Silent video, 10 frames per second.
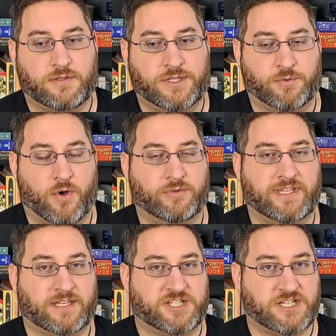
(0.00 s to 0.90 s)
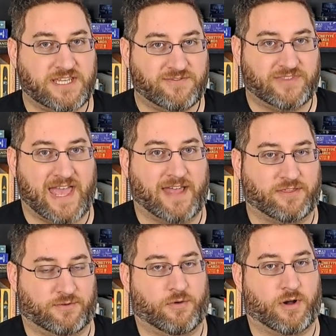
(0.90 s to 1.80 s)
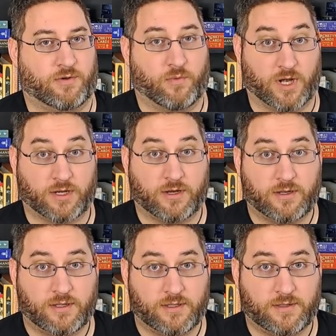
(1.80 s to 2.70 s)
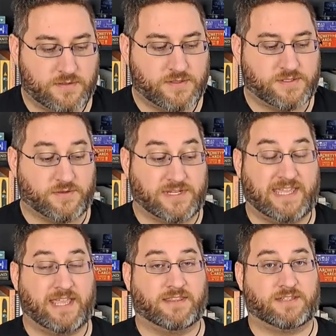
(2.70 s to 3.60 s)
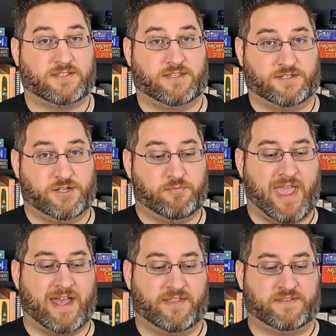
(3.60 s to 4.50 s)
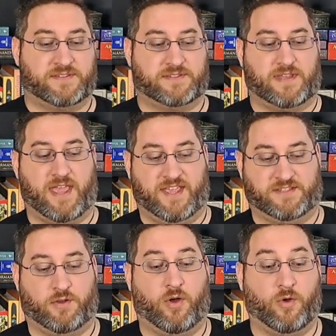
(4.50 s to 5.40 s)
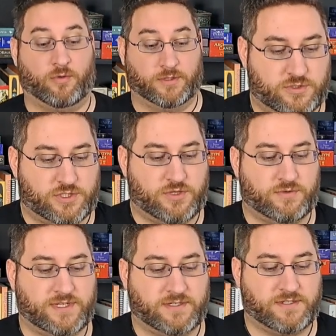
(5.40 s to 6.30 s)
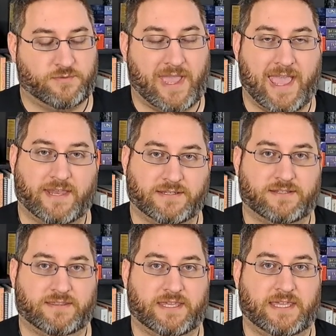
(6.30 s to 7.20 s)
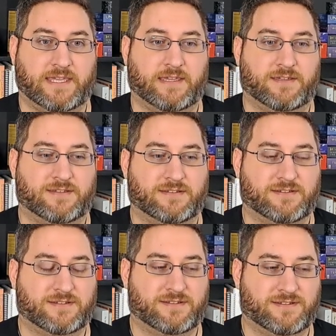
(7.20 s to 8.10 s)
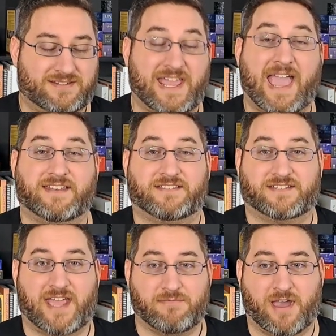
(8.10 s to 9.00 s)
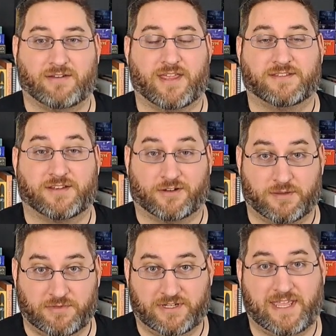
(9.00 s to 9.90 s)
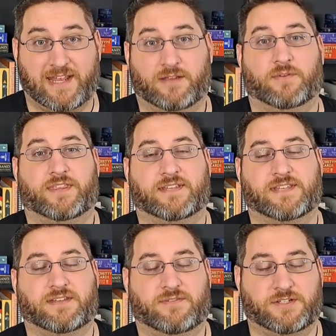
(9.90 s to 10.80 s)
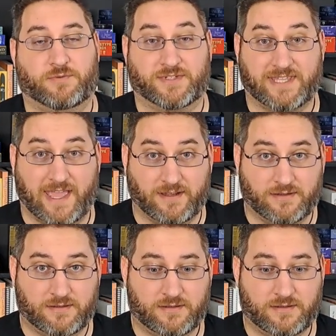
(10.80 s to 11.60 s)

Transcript: you only achieve that through hard work. So taking the, the two paths as a whole, choosing to end the to end the timeout and start communicating with these individuals again